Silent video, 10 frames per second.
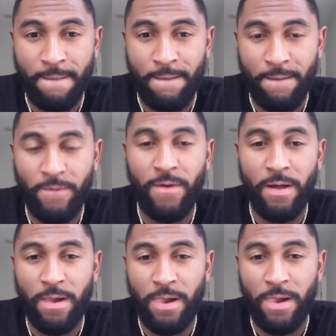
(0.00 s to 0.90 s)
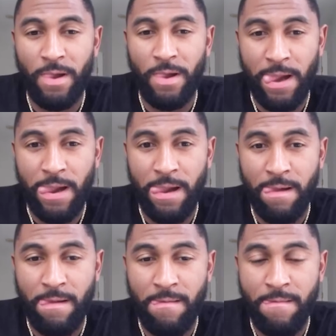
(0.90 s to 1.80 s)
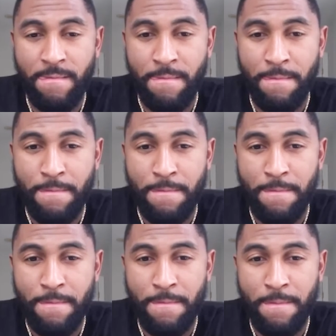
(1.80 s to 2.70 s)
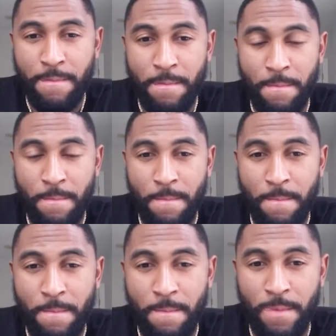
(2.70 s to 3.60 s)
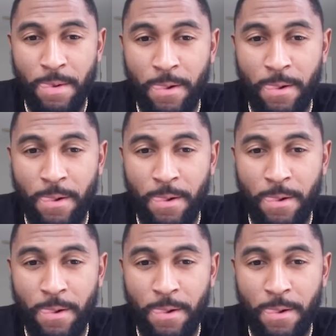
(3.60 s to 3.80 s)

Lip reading: [no speech]